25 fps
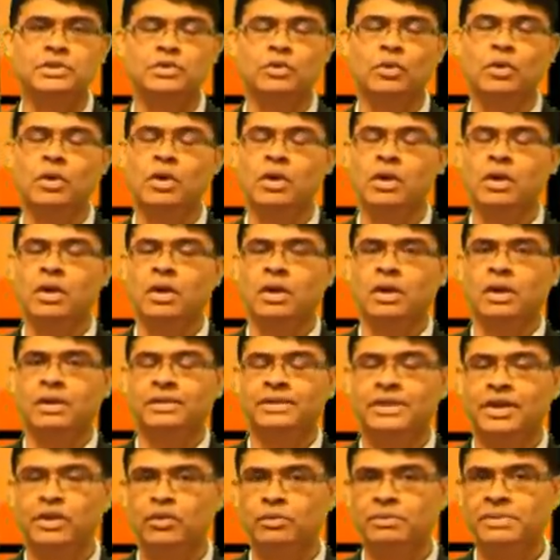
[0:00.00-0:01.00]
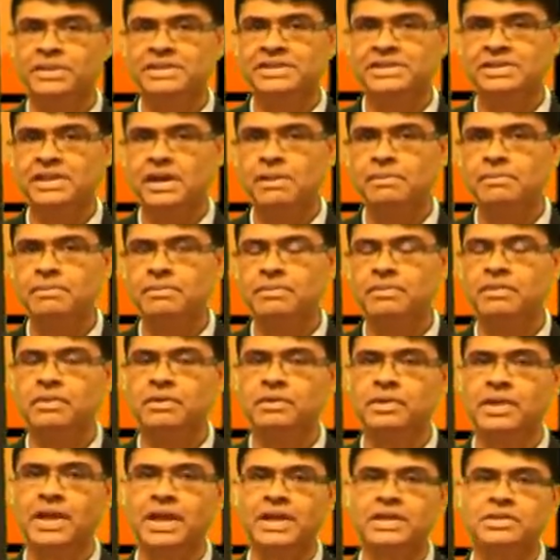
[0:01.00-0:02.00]
So there could be some
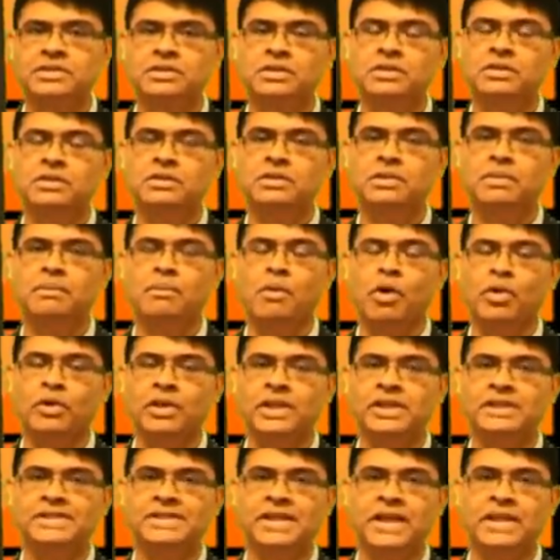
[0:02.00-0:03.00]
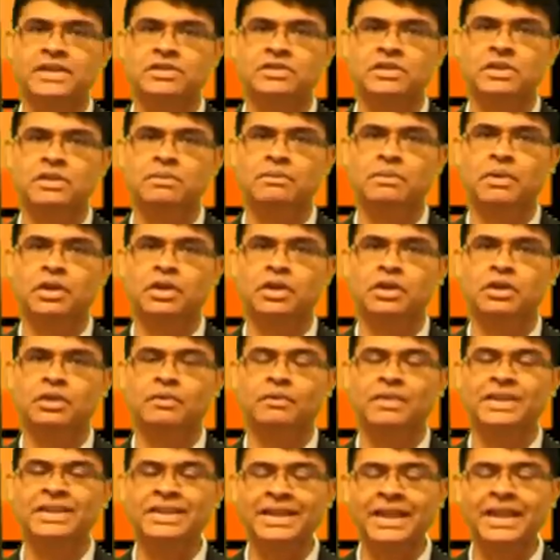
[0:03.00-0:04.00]
reaction in the morning session, but
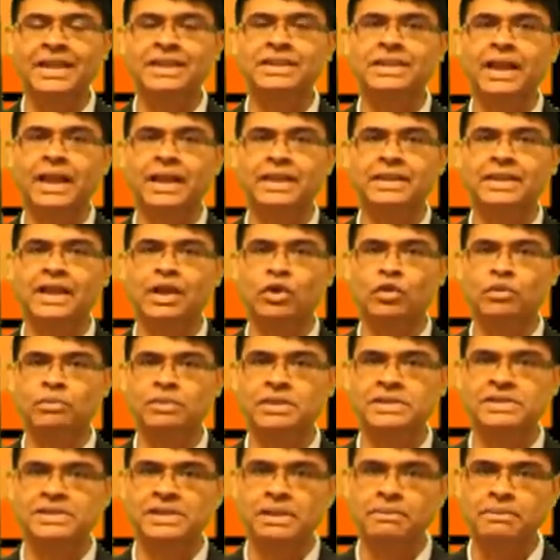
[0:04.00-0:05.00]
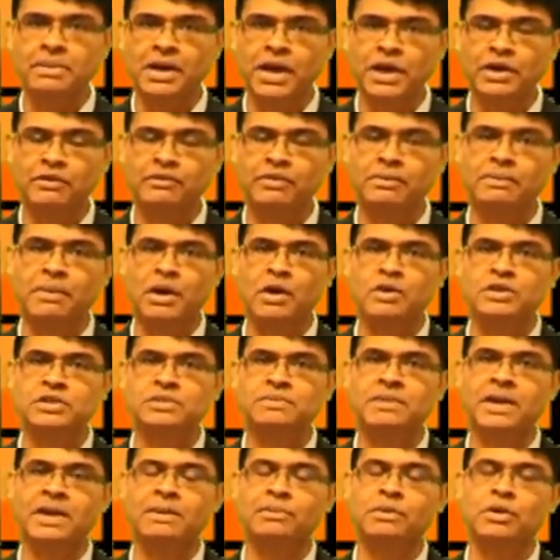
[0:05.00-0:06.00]
we think that there could be some kind of a bounce
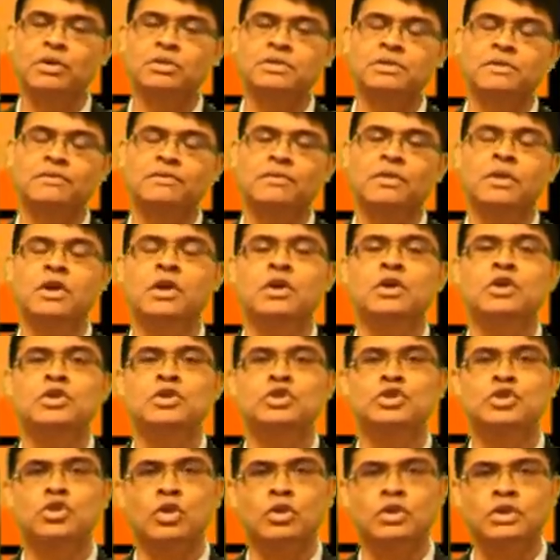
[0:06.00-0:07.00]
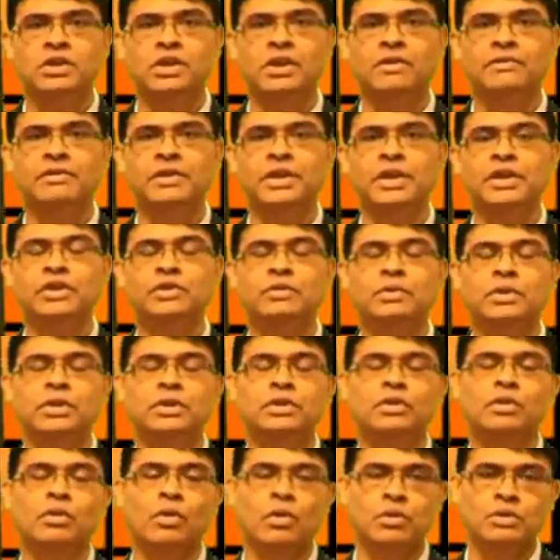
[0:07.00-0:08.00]
back because of short covering during
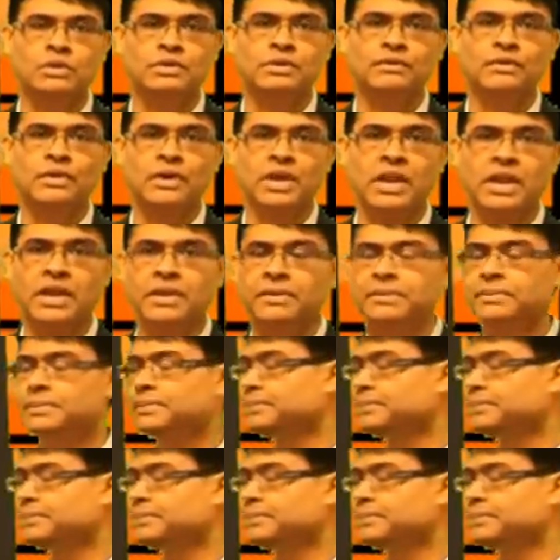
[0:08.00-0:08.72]
the course of the day.